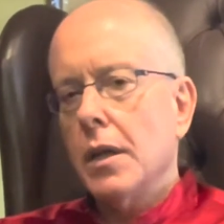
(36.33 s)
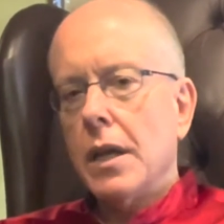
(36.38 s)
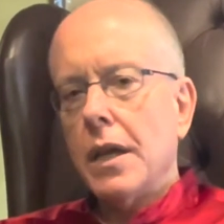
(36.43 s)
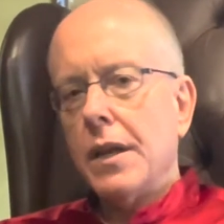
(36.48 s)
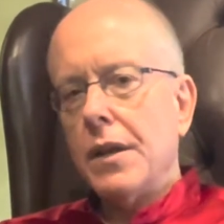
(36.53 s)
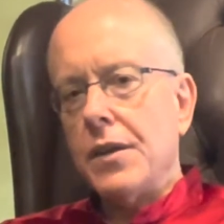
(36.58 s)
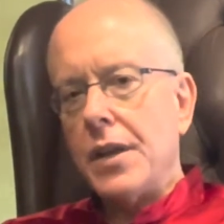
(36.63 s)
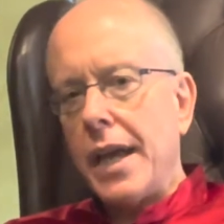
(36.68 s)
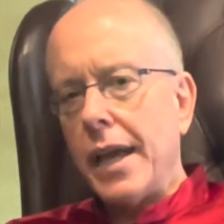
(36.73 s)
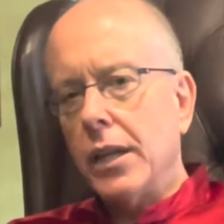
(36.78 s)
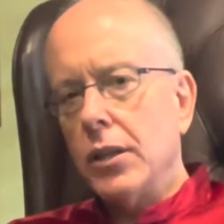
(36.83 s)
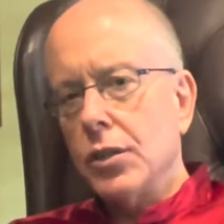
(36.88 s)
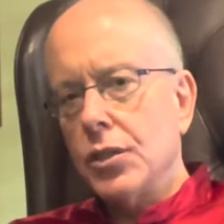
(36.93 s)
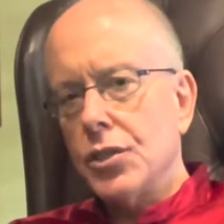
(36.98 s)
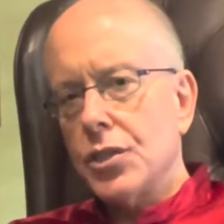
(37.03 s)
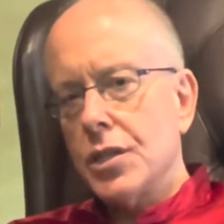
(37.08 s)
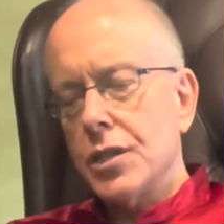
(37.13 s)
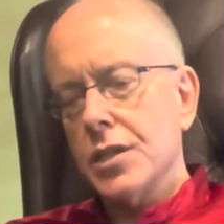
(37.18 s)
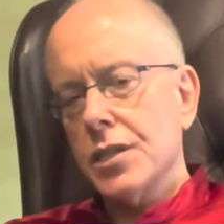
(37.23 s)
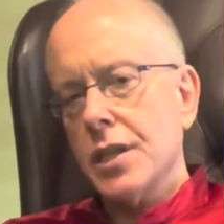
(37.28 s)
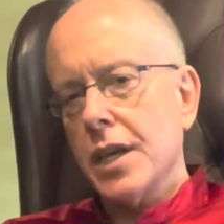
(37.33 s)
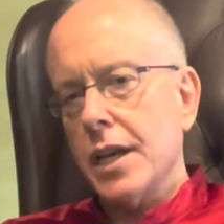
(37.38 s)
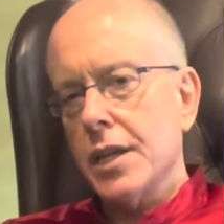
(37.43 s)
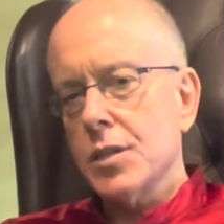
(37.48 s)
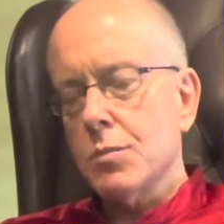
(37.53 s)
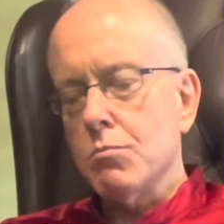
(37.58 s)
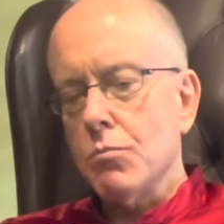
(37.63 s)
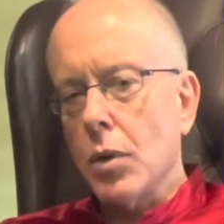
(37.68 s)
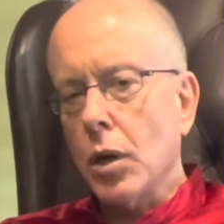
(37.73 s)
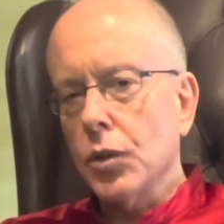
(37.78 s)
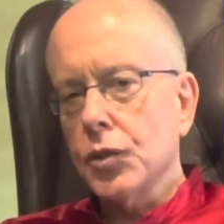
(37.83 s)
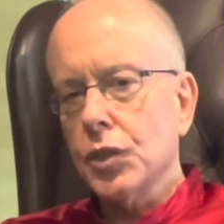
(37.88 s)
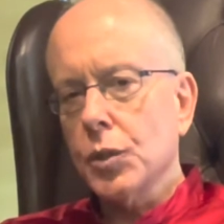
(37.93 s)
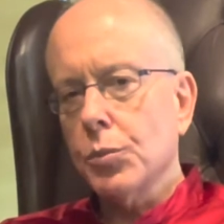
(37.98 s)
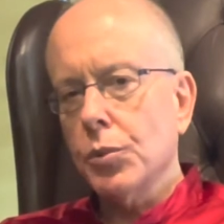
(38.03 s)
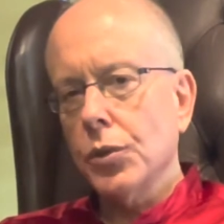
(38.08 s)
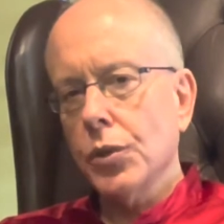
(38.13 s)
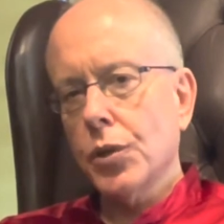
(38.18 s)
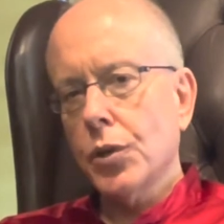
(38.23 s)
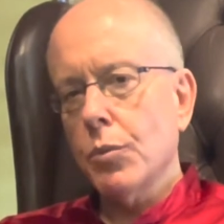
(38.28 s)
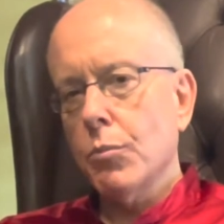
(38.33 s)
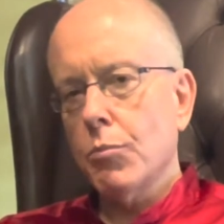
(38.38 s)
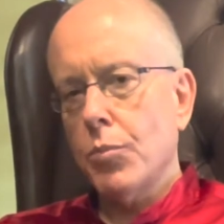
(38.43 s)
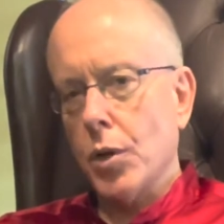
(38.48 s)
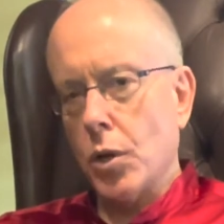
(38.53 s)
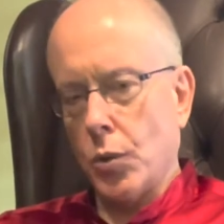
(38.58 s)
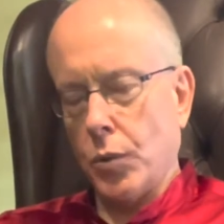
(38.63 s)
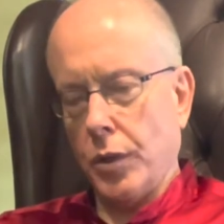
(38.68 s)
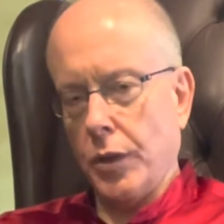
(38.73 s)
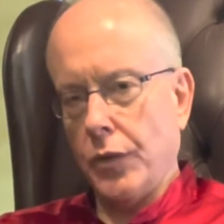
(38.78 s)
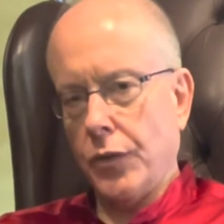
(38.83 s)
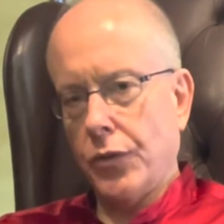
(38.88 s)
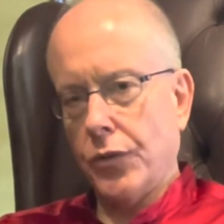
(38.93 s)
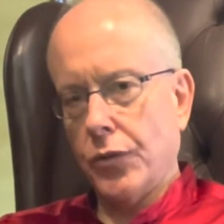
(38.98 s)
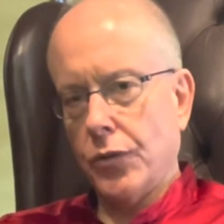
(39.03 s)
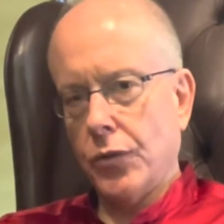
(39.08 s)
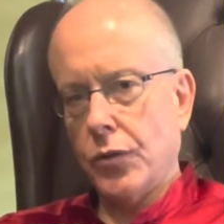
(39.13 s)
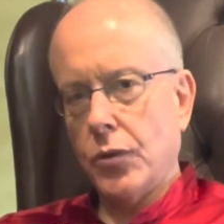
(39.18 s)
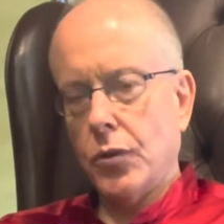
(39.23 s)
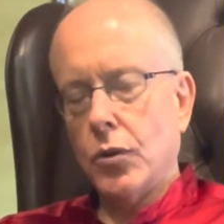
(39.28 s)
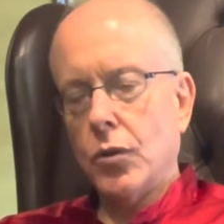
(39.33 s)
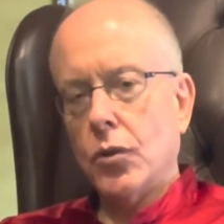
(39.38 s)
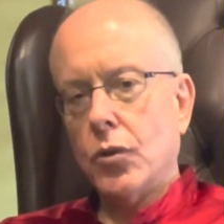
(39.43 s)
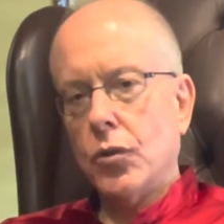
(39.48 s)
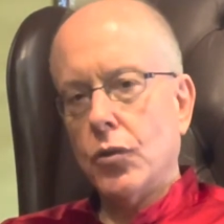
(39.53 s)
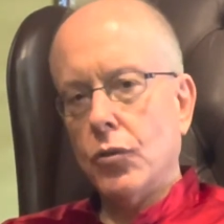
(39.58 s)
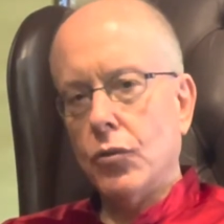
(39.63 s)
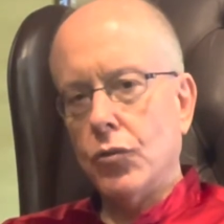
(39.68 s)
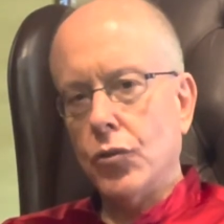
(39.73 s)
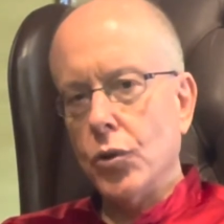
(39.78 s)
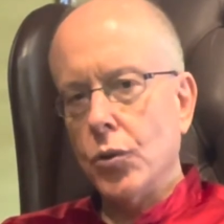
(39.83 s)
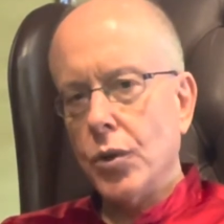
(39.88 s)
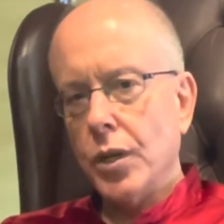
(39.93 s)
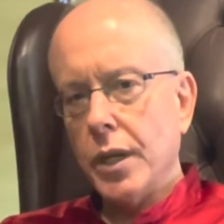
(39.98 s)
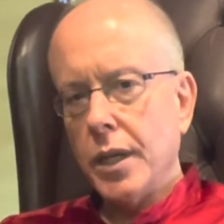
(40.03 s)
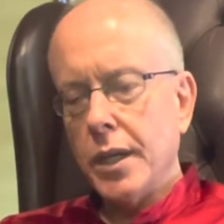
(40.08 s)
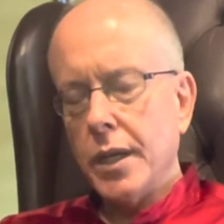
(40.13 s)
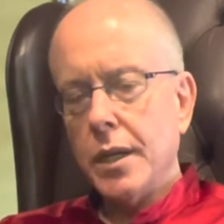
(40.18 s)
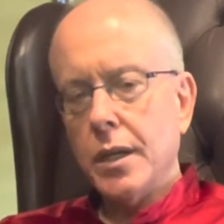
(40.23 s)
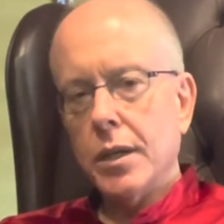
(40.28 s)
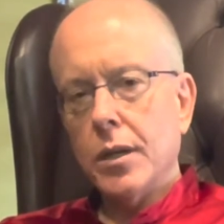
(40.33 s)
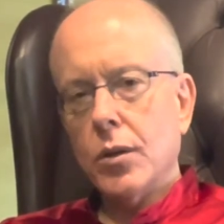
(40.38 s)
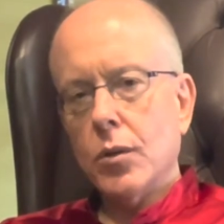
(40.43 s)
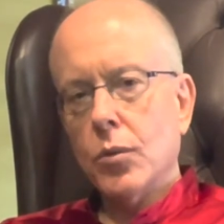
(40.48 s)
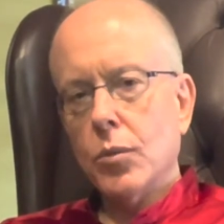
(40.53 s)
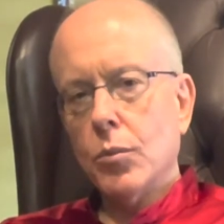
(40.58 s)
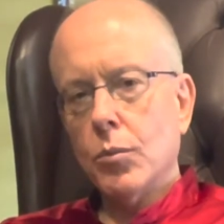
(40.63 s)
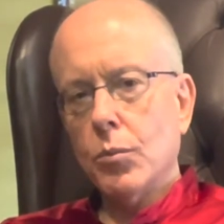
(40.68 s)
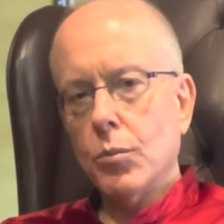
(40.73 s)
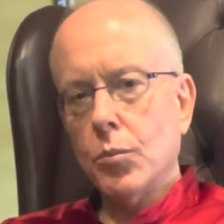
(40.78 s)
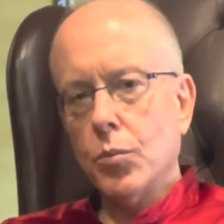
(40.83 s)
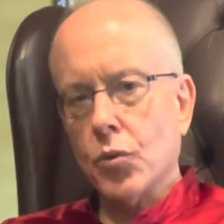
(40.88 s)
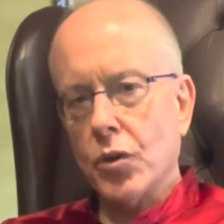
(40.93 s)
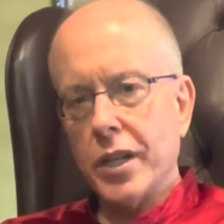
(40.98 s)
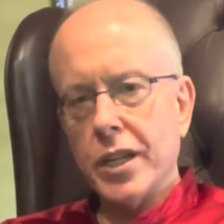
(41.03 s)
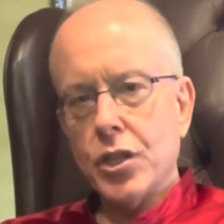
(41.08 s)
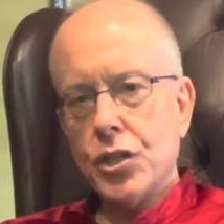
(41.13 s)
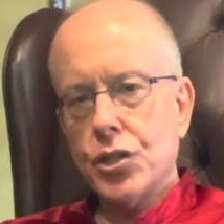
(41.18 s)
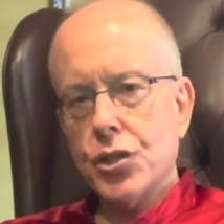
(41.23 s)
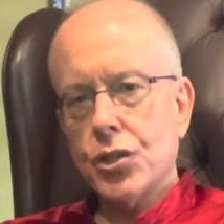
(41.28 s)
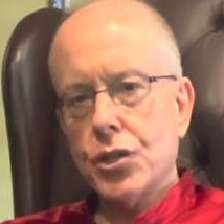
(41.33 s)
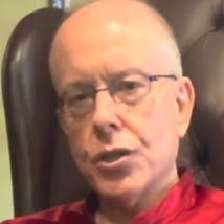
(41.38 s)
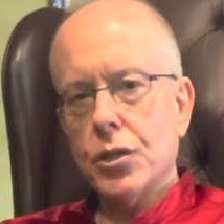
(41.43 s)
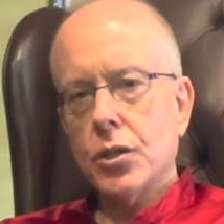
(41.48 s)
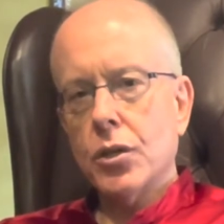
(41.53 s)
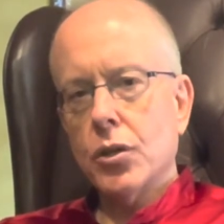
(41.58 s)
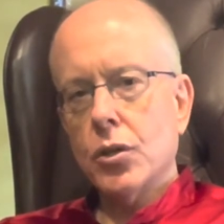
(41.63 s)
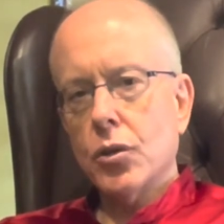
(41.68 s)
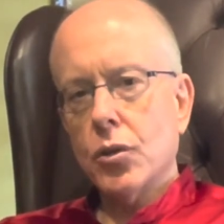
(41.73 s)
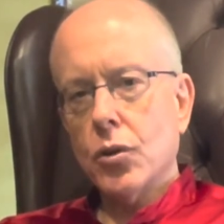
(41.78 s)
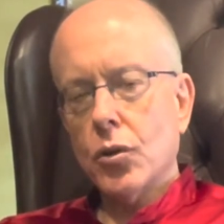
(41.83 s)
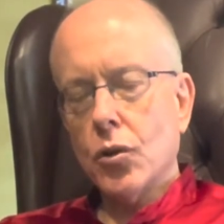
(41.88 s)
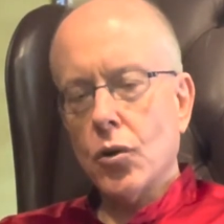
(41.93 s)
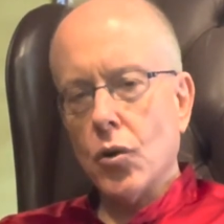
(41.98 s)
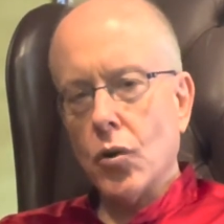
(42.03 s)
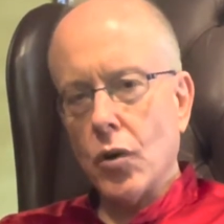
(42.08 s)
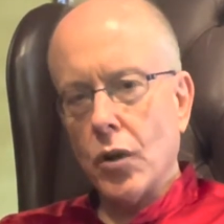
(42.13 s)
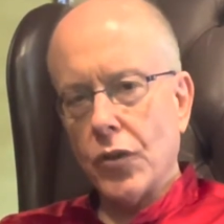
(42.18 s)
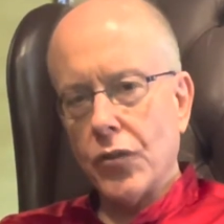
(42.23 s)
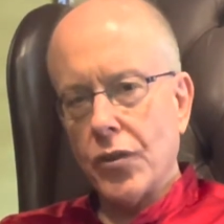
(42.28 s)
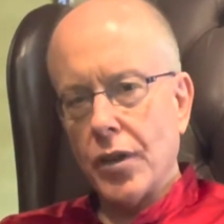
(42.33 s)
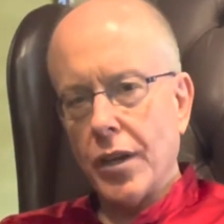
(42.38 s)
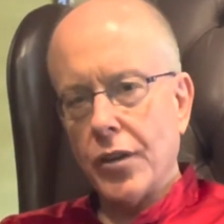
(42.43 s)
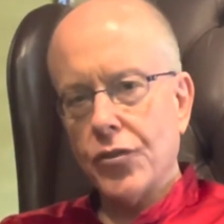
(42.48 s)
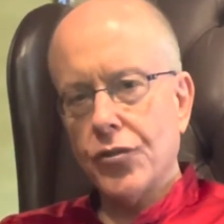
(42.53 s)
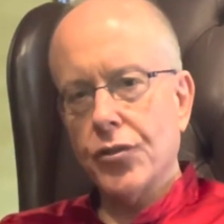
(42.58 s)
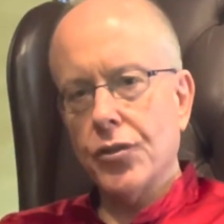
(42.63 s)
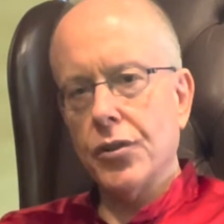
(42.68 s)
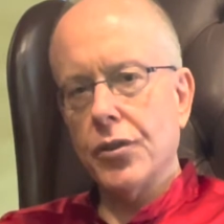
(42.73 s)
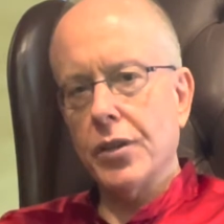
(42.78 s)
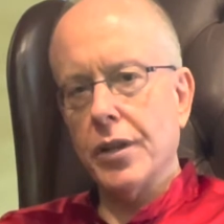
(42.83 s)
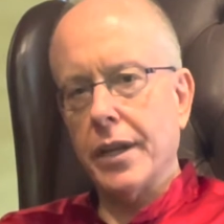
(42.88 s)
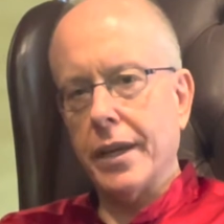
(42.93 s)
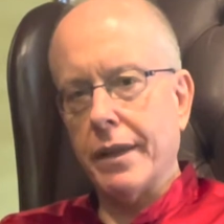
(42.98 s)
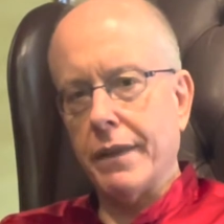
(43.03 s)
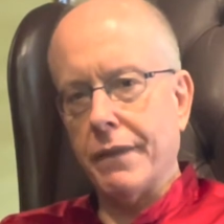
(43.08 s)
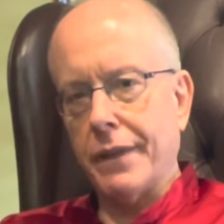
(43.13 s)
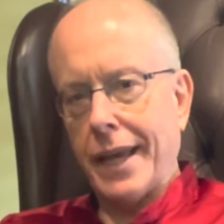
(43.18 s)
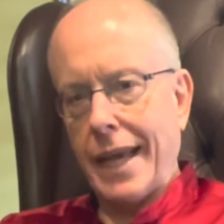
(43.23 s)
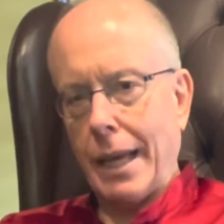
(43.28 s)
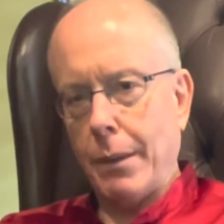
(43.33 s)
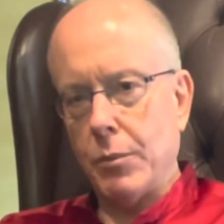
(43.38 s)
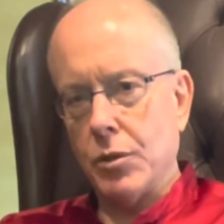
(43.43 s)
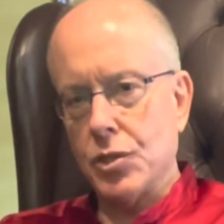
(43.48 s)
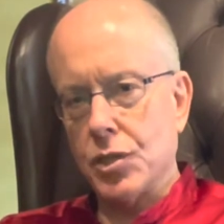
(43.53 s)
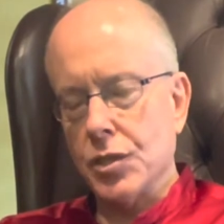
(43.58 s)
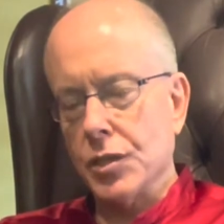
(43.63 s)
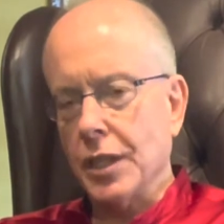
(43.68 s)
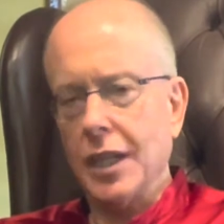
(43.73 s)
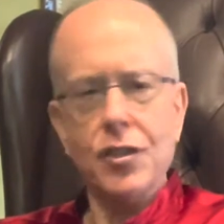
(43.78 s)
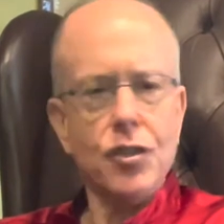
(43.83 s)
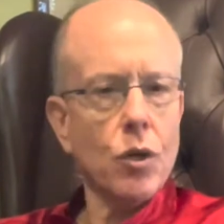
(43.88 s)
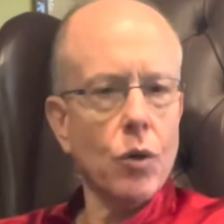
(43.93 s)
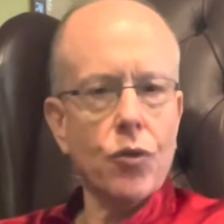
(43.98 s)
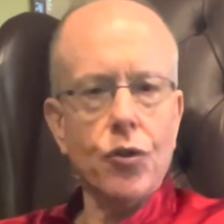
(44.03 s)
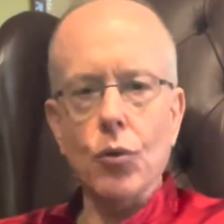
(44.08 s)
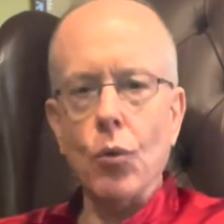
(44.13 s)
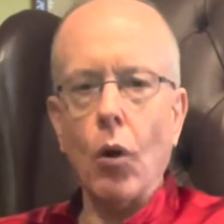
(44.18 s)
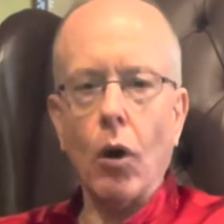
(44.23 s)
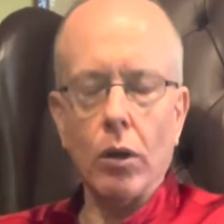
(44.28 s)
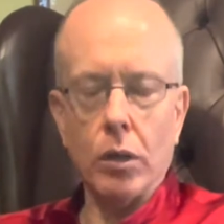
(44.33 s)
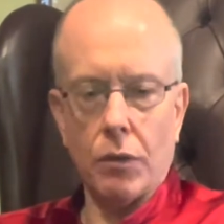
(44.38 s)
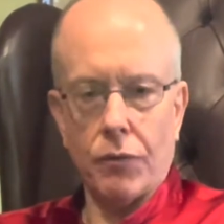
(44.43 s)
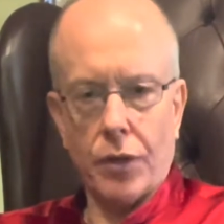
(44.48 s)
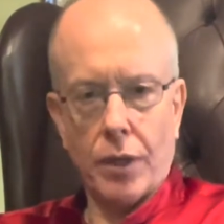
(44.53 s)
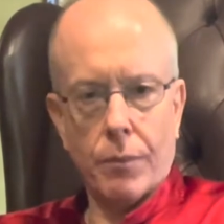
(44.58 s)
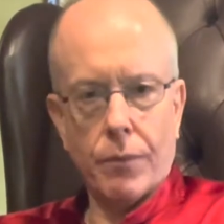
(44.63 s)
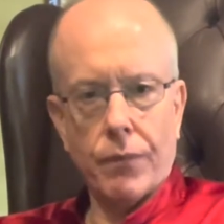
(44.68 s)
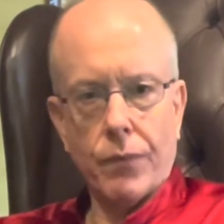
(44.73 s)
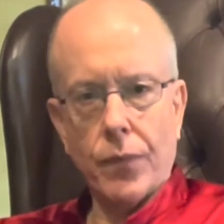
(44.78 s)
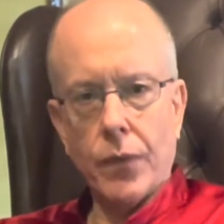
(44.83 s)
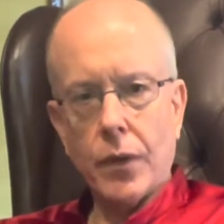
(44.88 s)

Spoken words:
Negligence has multiple components: duty, breach, causation, and damages. Let's go through all of them.